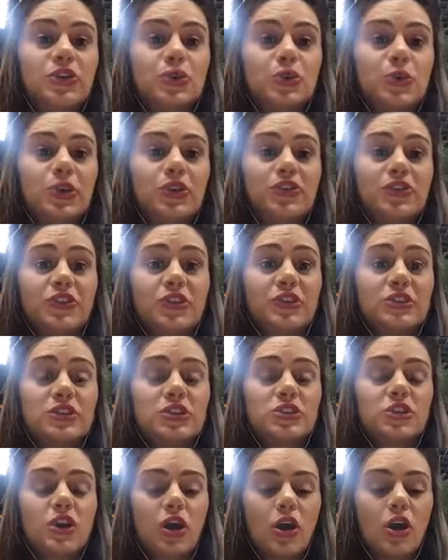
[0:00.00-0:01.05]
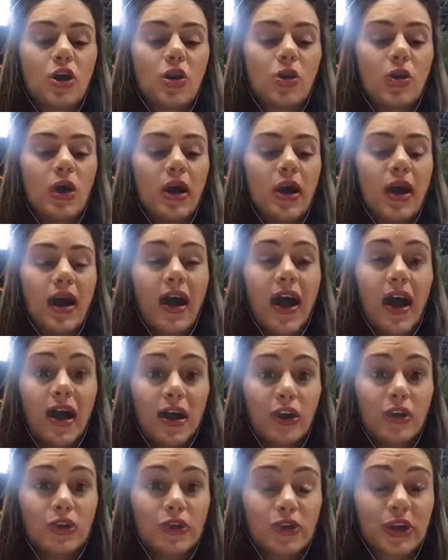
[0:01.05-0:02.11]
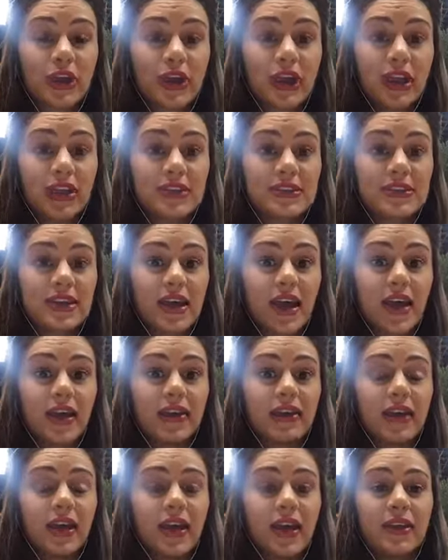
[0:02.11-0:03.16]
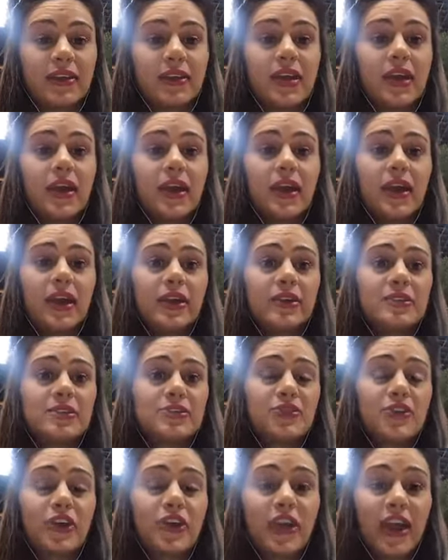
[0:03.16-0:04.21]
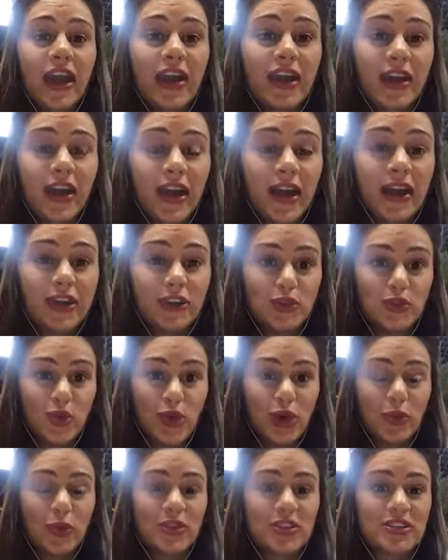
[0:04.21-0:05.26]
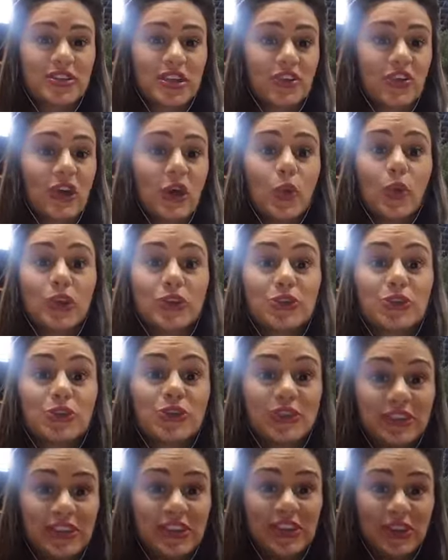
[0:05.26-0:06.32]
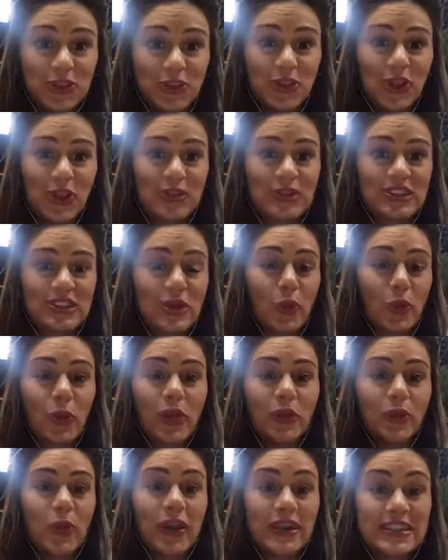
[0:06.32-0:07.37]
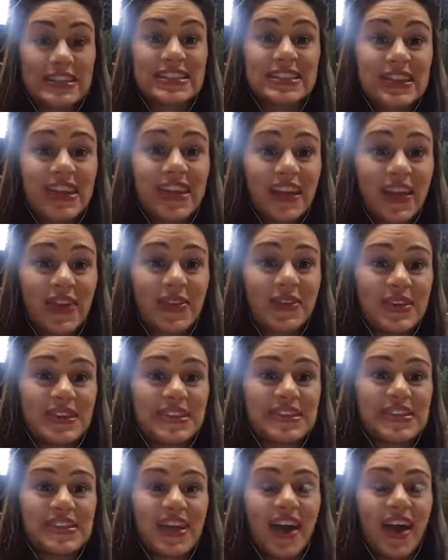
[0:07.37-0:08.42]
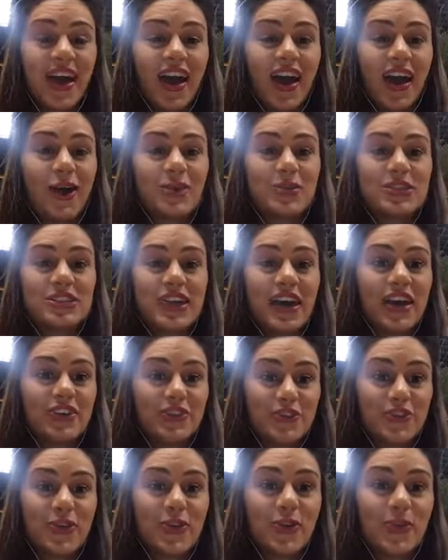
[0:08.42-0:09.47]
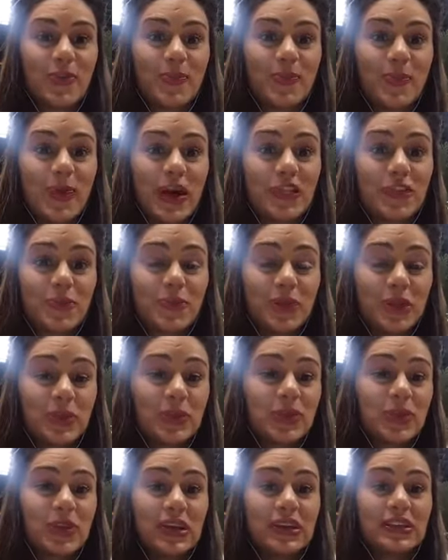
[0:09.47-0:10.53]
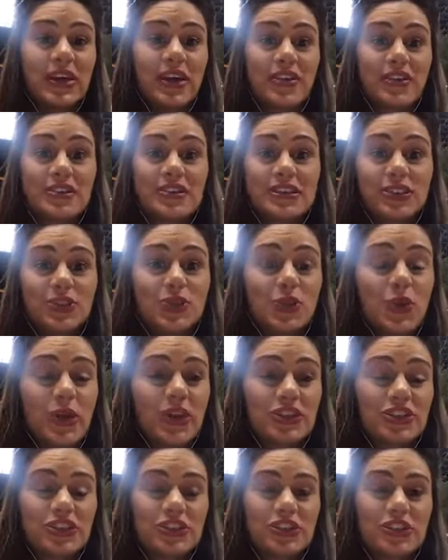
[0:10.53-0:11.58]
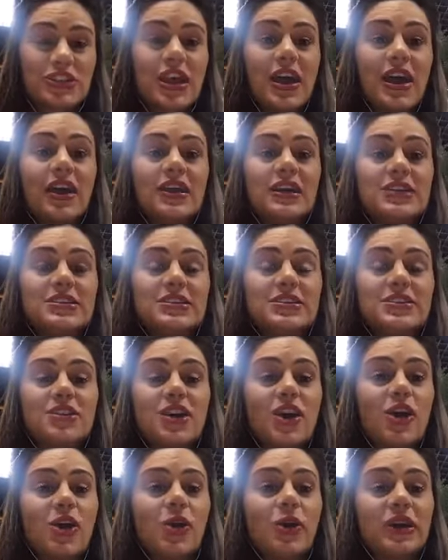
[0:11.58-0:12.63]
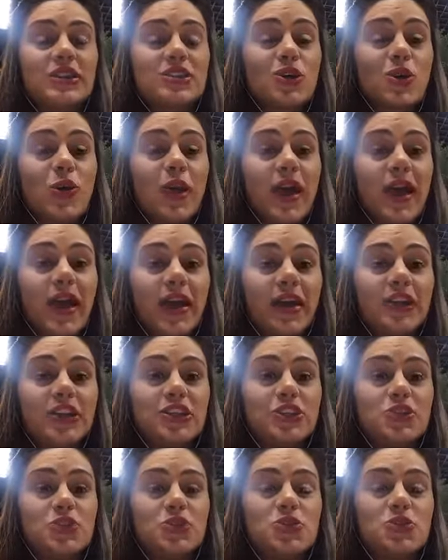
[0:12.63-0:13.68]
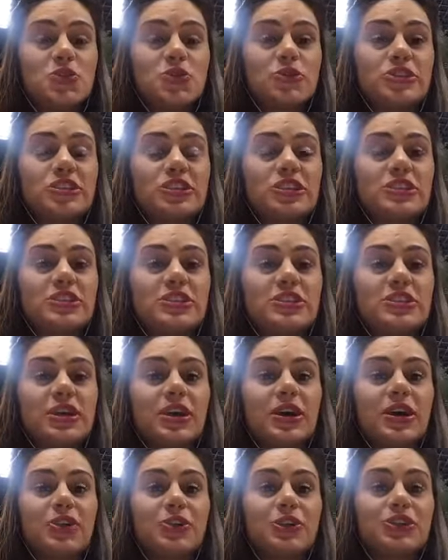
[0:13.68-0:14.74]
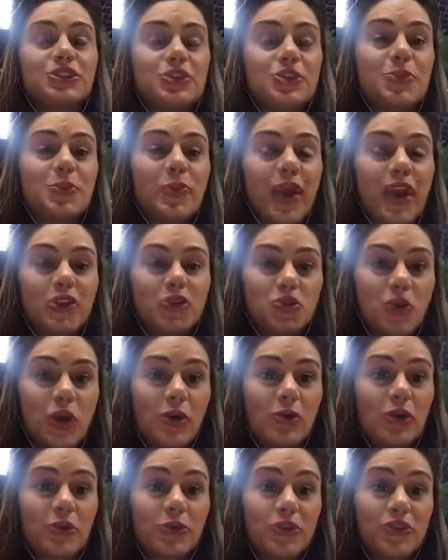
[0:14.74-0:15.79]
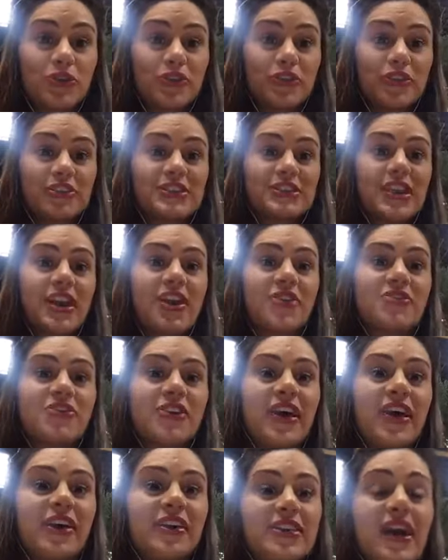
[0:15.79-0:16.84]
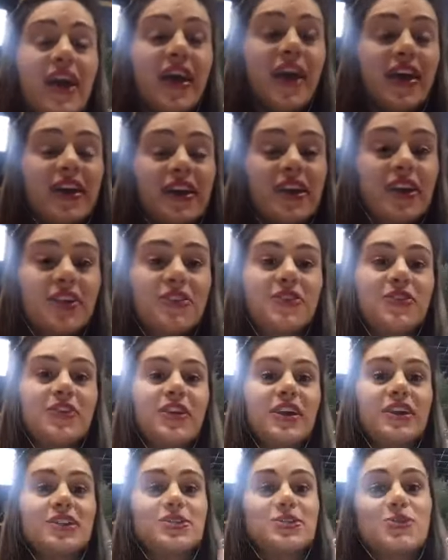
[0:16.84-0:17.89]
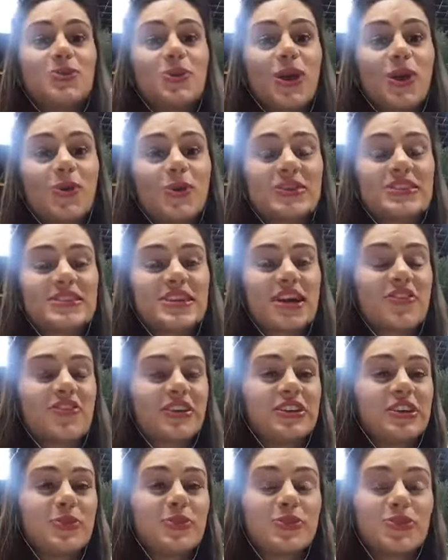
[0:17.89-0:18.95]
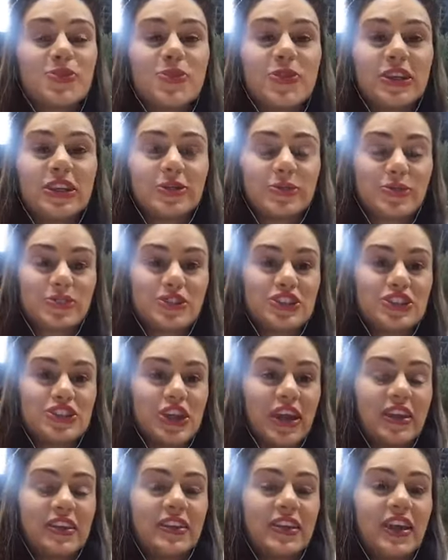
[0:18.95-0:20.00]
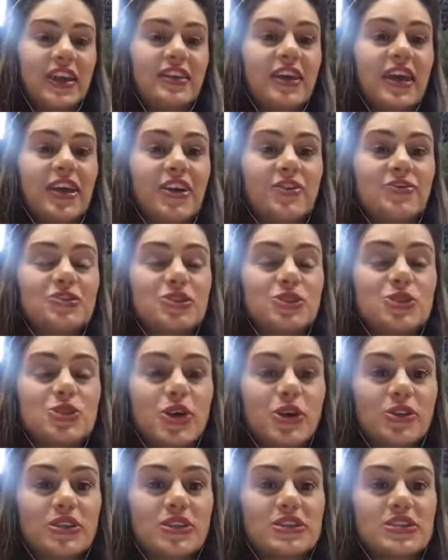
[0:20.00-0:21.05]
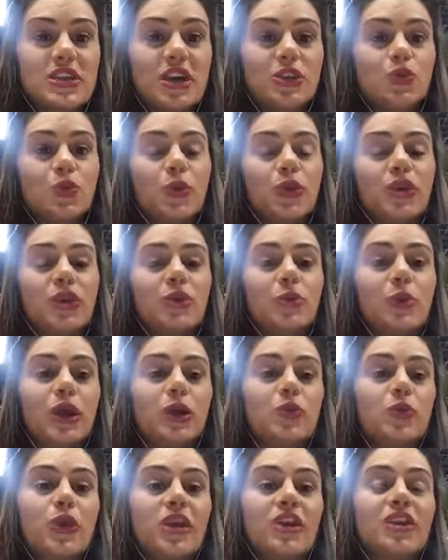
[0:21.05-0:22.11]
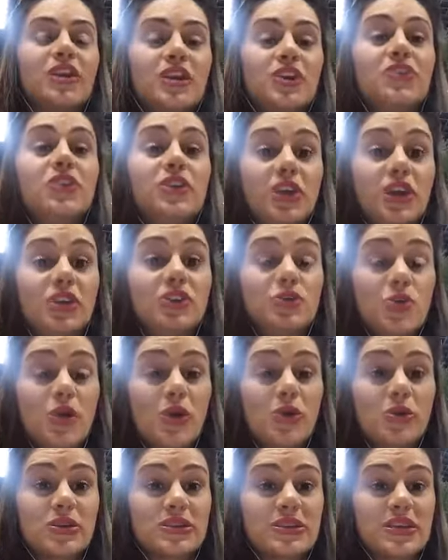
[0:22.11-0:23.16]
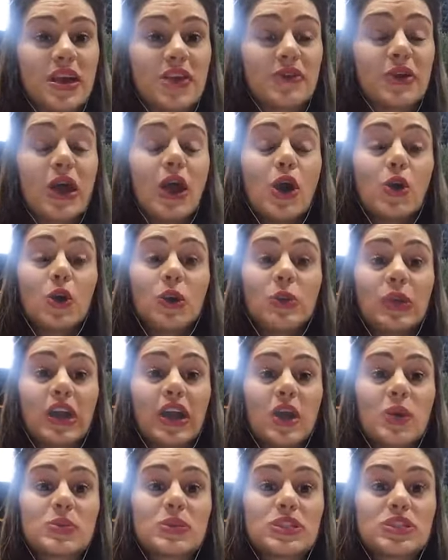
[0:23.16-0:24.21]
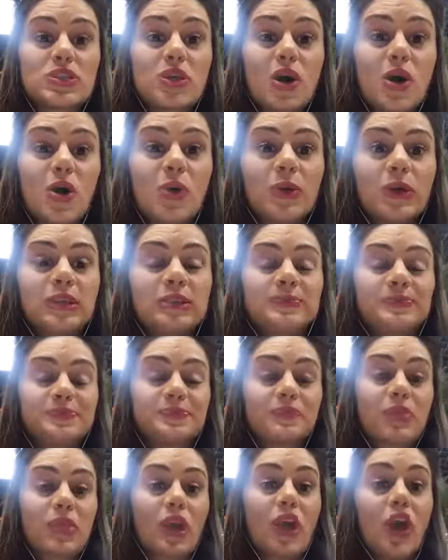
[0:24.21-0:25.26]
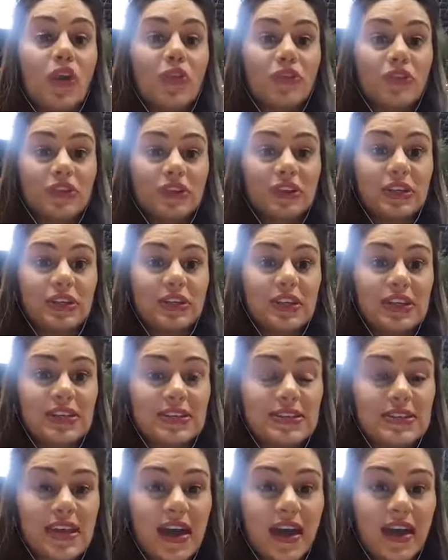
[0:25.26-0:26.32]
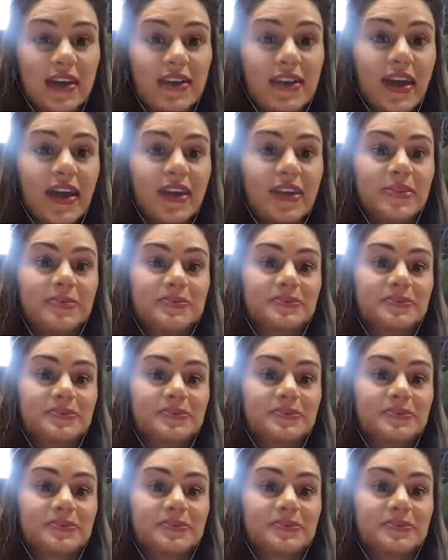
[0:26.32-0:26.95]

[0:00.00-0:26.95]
we feel so hungry inside, and it's very unkind to ourselves, how we're treating to ourselves when we're seeking this outside from other people and other situations. So it's so kind to just return back to our beautiful self and give it to ourselves and approve and appreciate. And I have just noticed that when we are giving it to ourselves, we become so confident inside, and